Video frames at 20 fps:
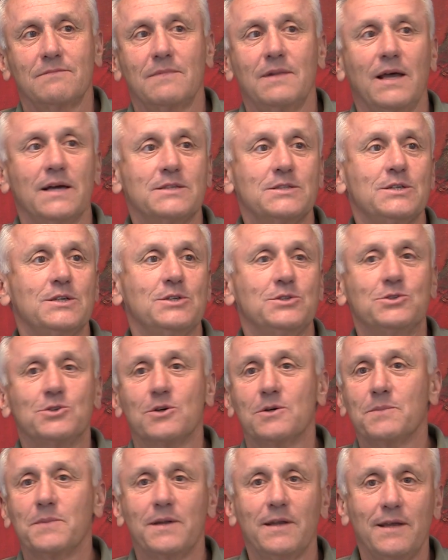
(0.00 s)
Nazi
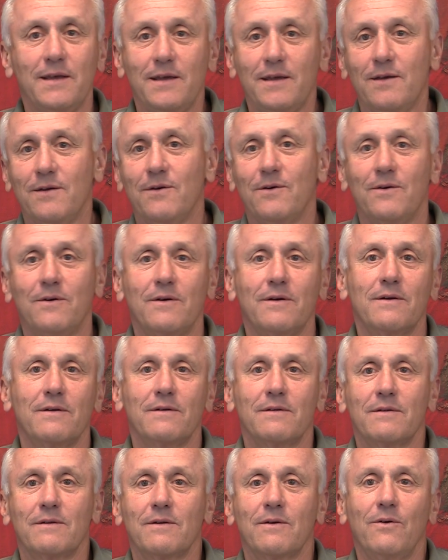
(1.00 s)
Germany
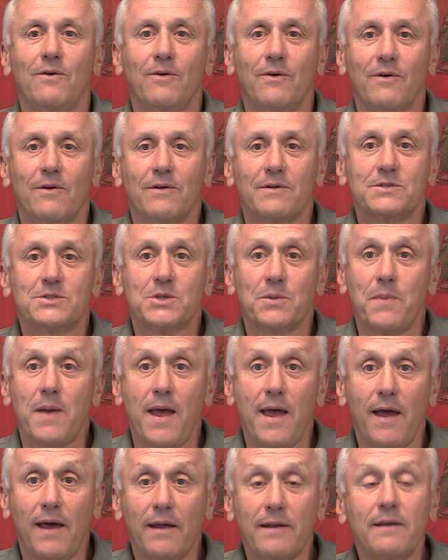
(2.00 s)
or
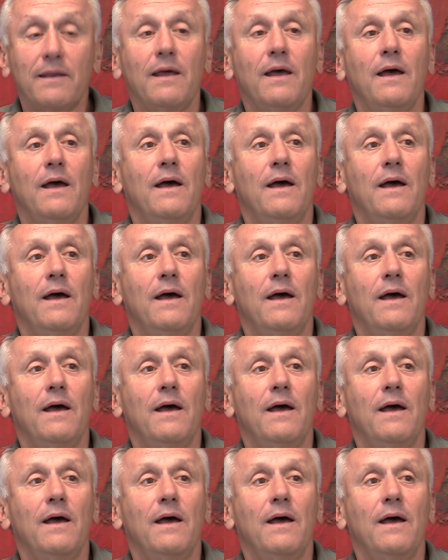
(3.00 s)
Japan.